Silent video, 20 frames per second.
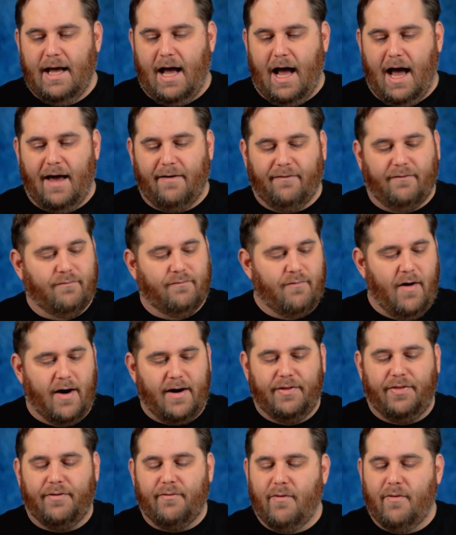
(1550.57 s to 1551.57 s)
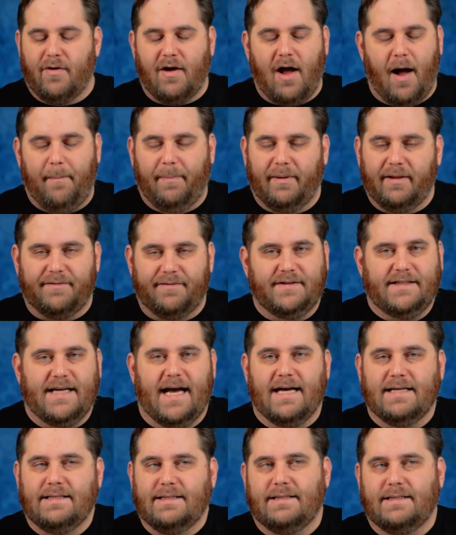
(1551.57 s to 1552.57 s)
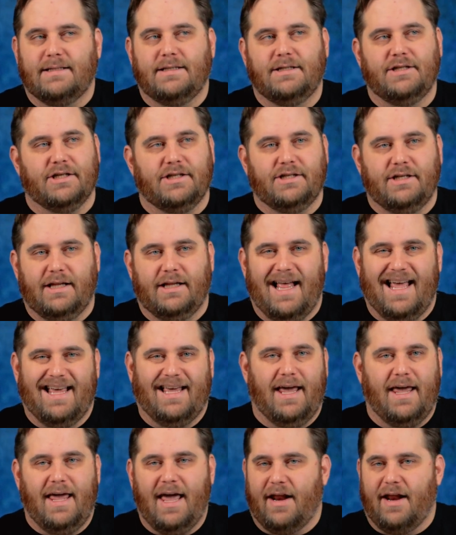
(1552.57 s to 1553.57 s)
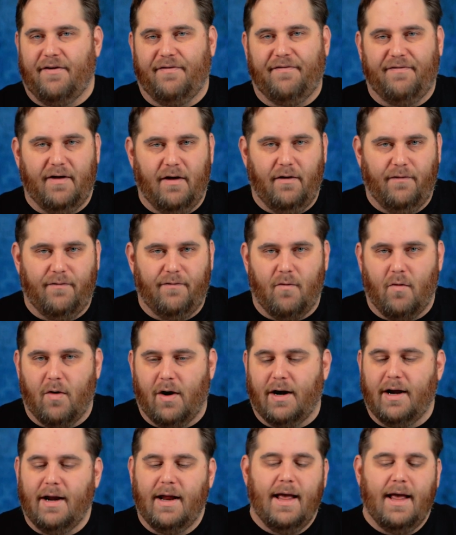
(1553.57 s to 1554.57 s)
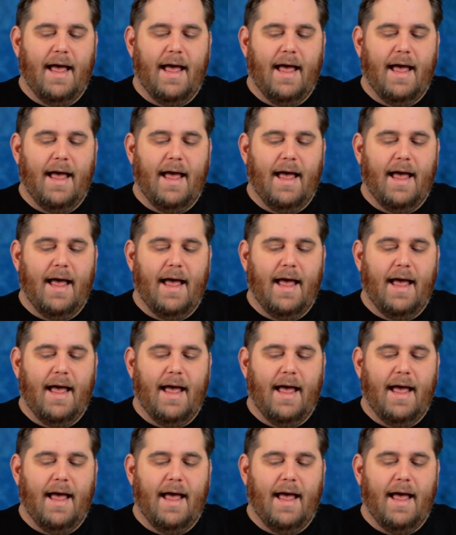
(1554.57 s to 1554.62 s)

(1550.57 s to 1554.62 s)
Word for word: I run it through a couple of tests just to like get a feel for it.